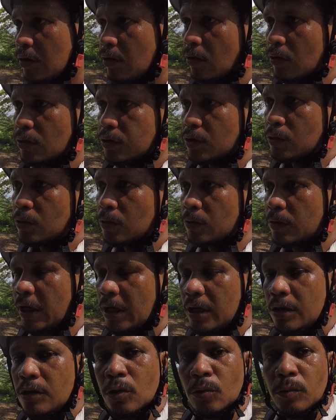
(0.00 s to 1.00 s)
also
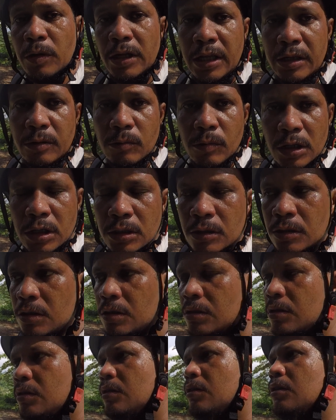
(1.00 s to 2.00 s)
a grueling one.
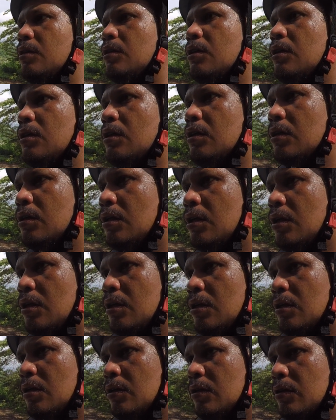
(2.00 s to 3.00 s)
The
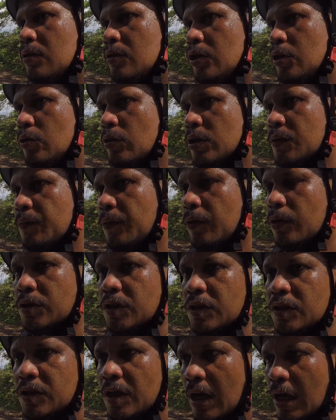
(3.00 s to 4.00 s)
US
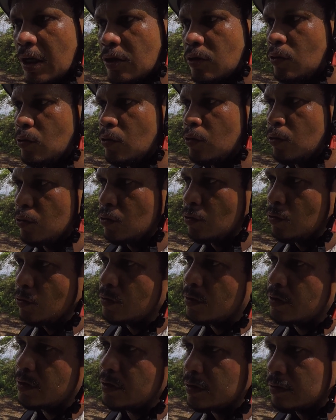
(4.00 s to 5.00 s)
forces had to
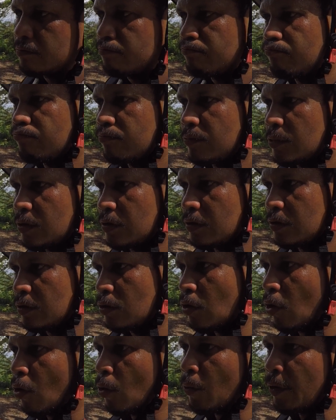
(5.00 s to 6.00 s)

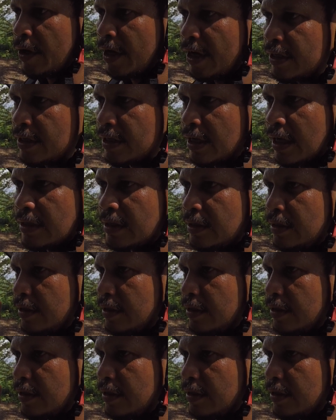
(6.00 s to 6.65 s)
go in at